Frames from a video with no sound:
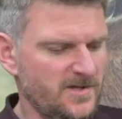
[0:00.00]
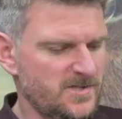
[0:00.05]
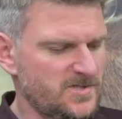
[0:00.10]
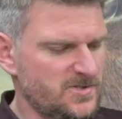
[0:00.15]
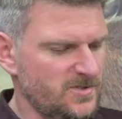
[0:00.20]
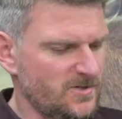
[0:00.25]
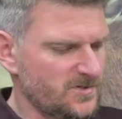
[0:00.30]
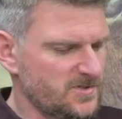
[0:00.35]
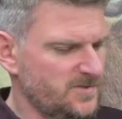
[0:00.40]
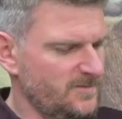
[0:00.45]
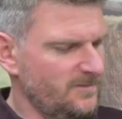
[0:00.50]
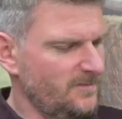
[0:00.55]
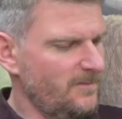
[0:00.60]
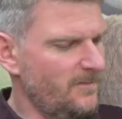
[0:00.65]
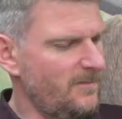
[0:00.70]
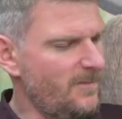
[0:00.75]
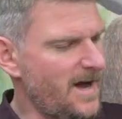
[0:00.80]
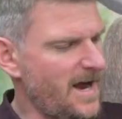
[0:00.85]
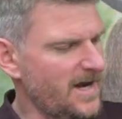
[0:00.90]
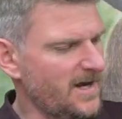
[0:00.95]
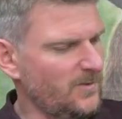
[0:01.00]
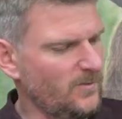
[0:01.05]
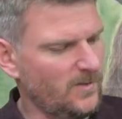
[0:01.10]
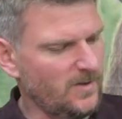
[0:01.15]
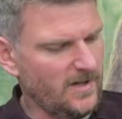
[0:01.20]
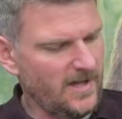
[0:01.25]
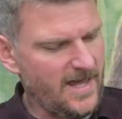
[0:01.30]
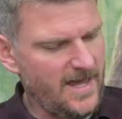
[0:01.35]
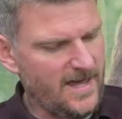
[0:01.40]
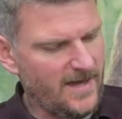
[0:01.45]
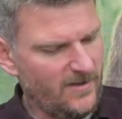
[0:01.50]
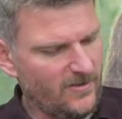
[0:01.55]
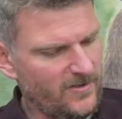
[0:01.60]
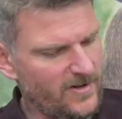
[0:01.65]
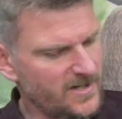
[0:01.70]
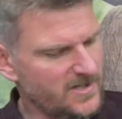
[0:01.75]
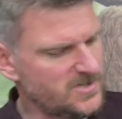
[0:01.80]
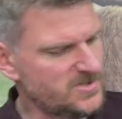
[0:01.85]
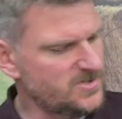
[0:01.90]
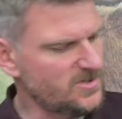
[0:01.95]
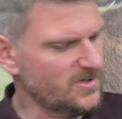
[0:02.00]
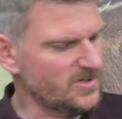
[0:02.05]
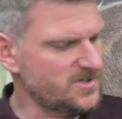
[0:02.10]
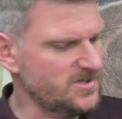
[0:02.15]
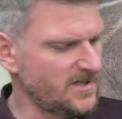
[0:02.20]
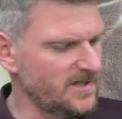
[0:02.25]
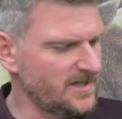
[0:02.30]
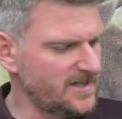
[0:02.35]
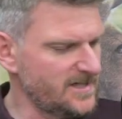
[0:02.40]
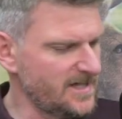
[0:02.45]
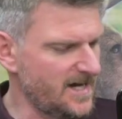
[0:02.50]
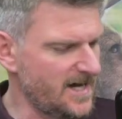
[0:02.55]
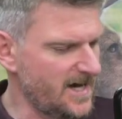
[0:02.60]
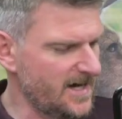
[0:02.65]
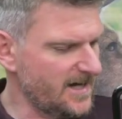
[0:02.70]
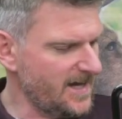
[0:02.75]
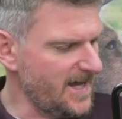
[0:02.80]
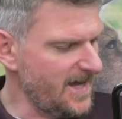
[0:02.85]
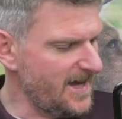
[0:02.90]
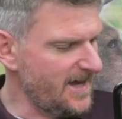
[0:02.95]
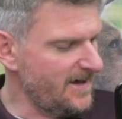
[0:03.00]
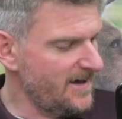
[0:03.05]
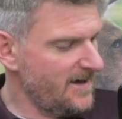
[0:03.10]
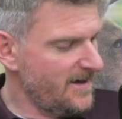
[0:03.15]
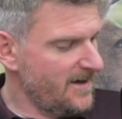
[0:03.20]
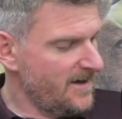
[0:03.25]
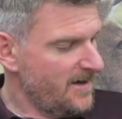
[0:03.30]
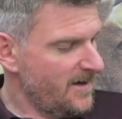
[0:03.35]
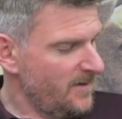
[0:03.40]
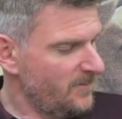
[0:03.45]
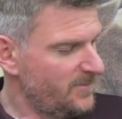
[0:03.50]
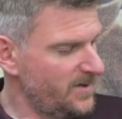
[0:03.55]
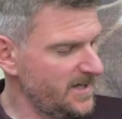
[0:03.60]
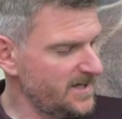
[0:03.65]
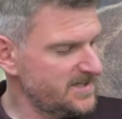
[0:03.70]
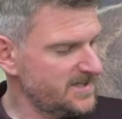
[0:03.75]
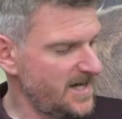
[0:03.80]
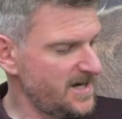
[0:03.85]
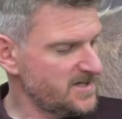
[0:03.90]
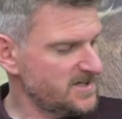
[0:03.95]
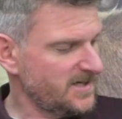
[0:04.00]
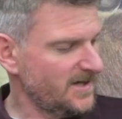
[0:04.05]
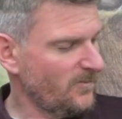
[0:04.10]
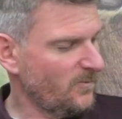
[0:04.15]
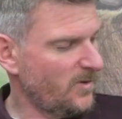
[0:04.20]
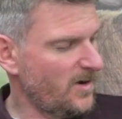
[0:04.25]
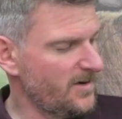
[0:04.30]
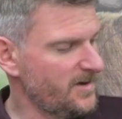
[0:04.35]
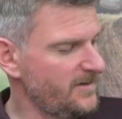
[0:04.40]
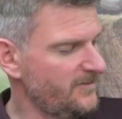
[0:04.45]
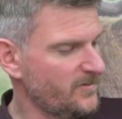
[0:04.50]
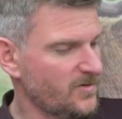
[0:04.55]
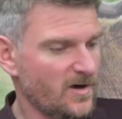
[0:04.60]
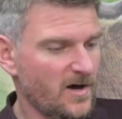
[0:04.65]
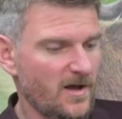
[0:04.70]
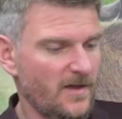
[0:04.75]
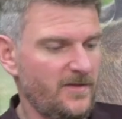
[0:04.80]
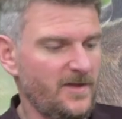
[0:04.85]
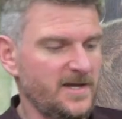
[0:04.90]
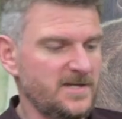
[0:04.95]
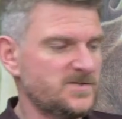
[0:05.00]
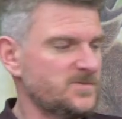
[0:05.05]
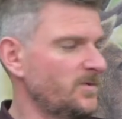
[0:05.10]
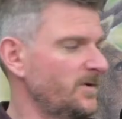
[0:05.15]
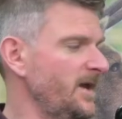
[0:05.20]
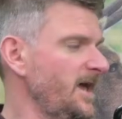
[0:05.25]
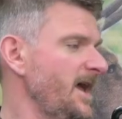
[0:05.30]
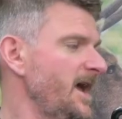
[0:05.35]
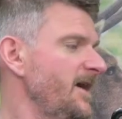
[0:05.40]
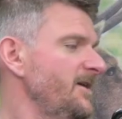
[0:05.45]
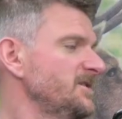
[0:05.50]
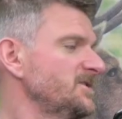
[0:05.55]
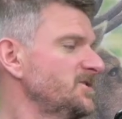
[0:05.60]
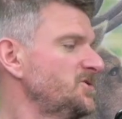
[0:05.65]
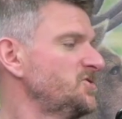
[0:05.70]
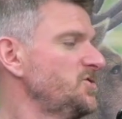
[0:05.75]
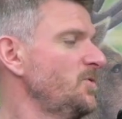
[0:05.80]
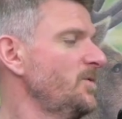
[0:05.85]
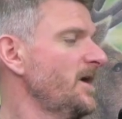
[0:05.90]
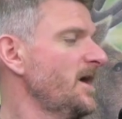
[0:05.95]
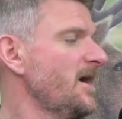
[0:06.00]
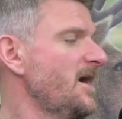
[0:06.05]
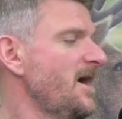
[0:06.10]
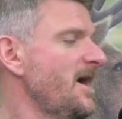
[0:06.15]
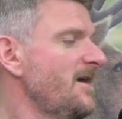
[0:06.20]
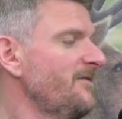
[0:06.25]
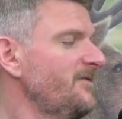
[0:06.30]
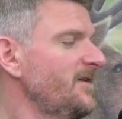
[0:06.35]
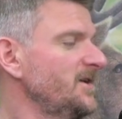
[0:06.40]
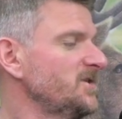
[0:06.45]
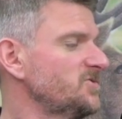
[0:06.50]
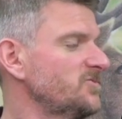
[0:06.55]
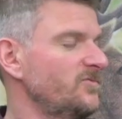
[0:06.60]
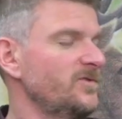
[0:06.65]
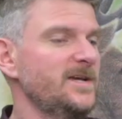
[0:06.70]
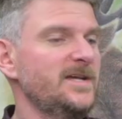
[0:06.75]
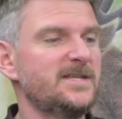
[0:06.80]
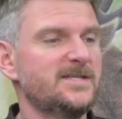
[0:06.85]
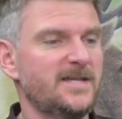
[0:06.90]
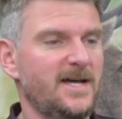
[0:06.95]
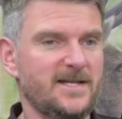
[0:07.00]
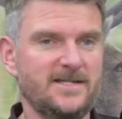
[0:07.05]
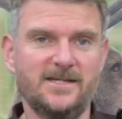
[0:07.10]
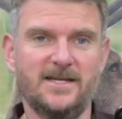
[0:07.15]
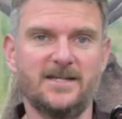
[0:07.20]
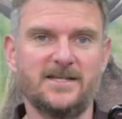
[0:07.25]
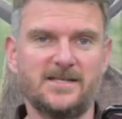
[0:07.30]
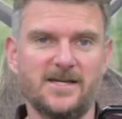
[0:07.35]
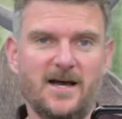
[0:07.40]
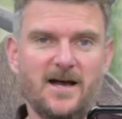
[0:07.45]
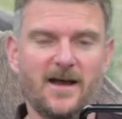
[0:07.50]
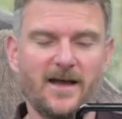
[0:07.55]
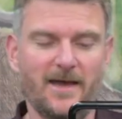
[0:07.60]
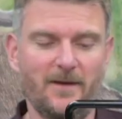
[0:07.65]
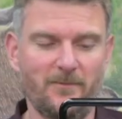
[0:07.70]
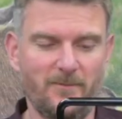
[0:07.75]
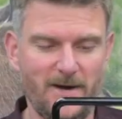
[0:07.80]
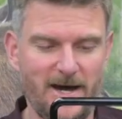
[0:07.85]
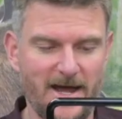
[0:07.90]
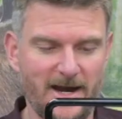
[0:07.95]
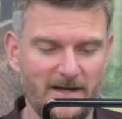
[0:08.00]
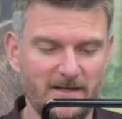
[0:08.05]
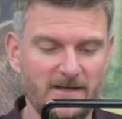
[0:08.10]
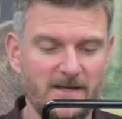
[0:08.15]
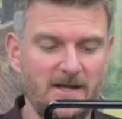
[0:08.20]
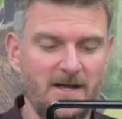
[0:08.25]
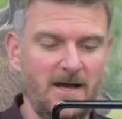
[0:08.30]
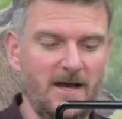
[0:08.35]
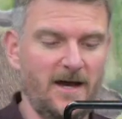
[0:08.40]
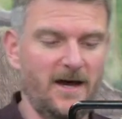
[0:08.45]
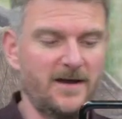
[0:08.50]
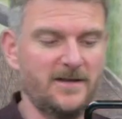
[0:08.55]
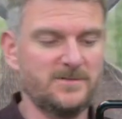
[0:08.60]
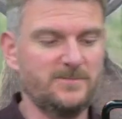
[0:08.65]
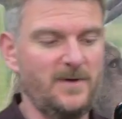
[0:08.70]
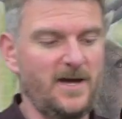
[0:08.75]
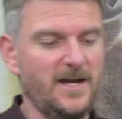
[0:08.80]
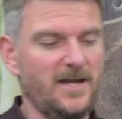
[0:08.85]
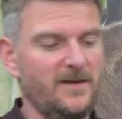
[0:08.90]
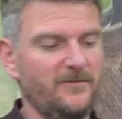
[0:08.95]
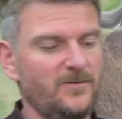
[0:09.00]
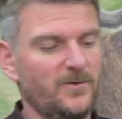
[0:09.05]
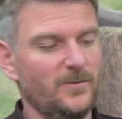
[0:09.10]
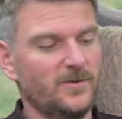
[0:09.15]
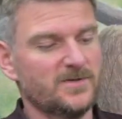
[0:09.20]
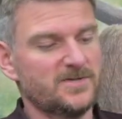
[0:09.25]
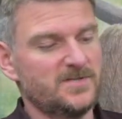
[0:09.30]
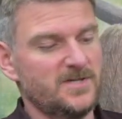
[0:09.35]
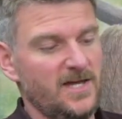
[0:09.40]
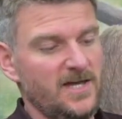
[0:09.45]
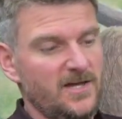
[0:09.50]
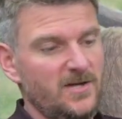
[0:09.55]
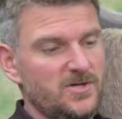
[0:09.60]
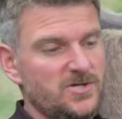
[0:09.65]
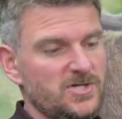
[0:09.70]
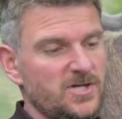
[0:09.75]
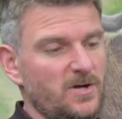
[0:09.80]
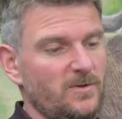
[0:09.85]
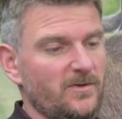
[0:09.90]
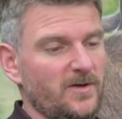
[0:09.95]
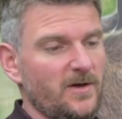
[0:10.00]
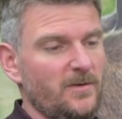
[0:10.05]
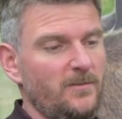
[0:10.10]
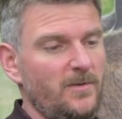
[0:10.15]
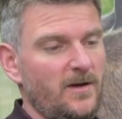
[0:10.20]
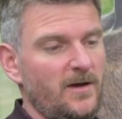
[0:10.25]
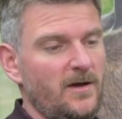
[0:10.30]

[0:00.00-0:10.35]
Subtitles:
instruction manual here, or an instruction card here. But essentially what you've got, this one here is a 2.5 inch resetting target panel, and as many of you will see, you shoot them,